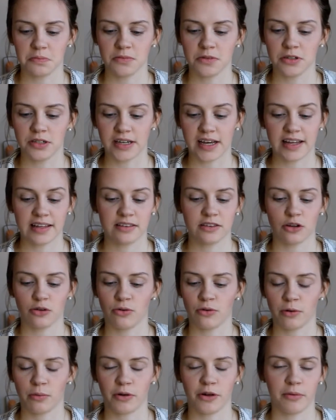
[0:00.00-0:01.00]
did the
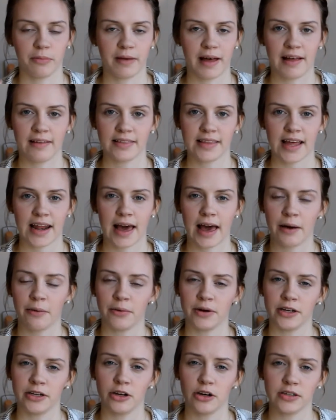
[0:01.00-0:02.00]
normal amount that I
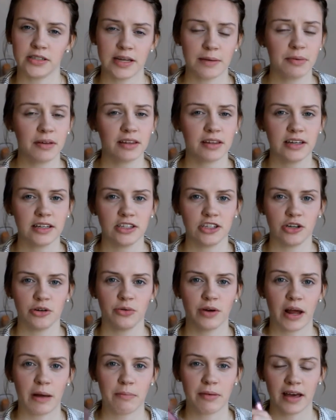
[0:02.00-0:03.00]
would typically do
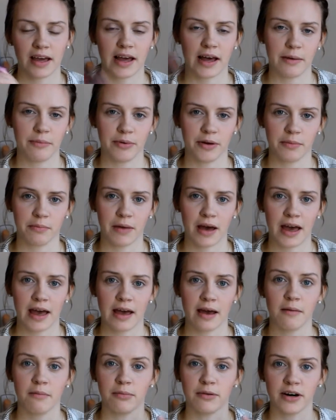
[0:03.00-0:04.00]
when I pick it up with
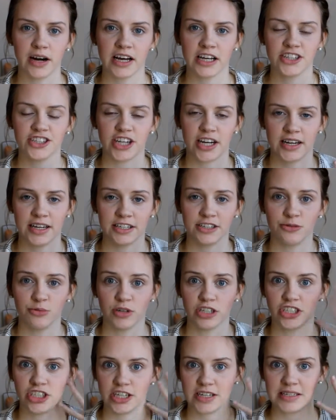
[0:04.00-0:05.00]
my brush, and it
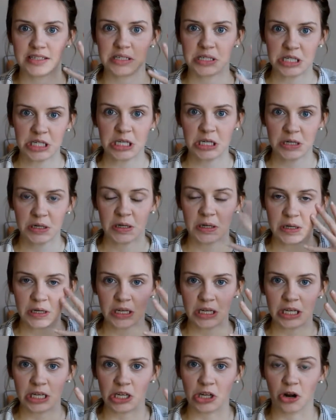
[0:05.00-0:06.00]
was just,
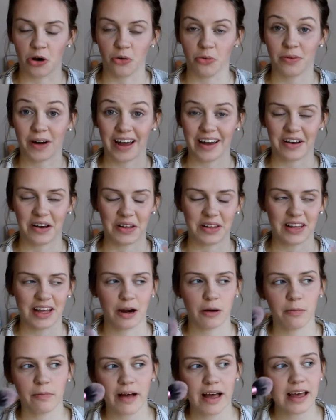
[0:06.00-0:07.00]
you know, right on
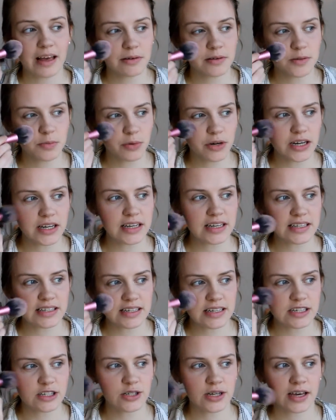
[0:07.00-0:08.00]
there. But it was pretty
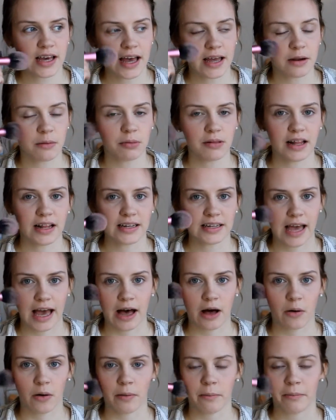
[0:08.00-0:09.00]
easy to kind of blend
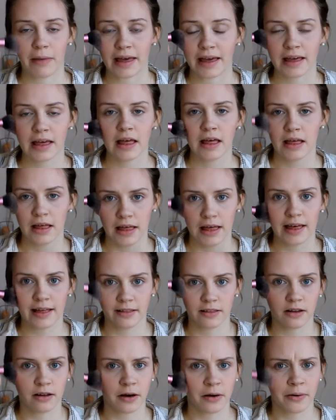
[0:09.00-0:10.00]
out and make
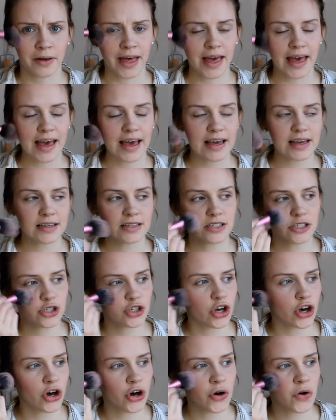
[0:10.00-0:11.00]
it look okay,
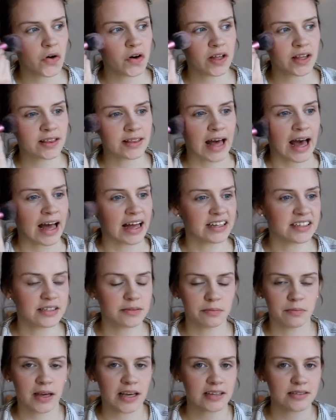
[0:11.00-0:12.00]
so that
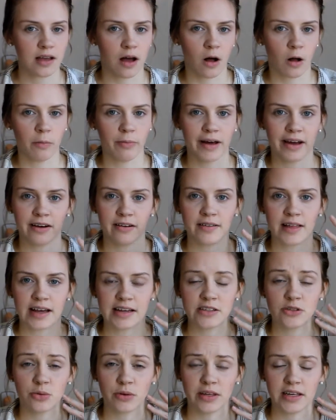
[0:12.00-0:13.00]
makes it all better that
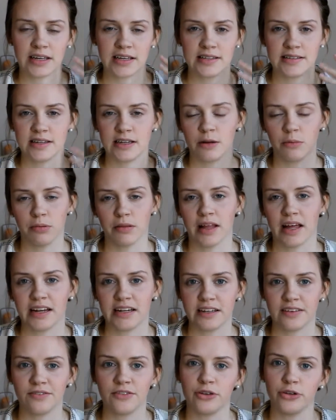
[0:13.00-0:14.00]
it's really easy to
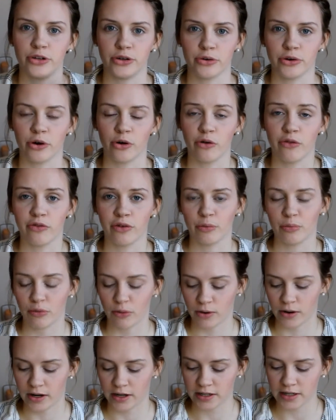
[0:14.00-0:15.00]
blend if you do go
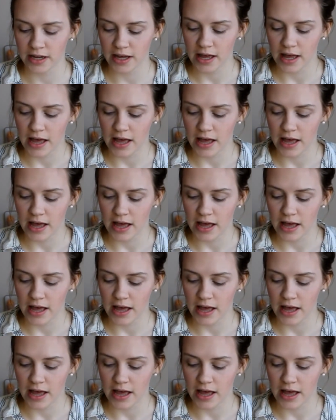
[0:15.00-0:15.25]
overboard.